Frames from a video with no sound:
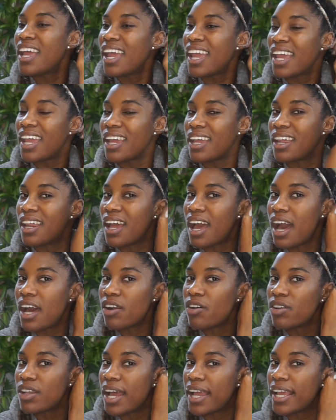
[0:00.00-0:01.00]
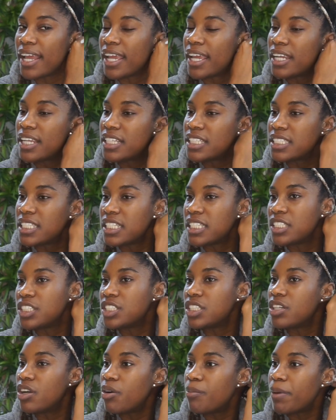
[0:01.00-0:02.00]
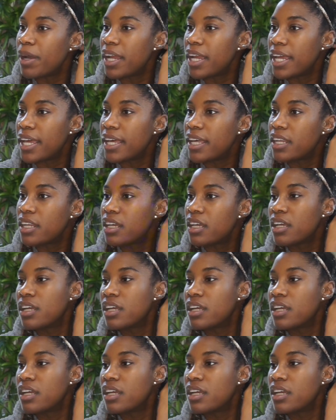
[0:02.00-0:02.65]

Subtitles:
and I don't like any tension on my head.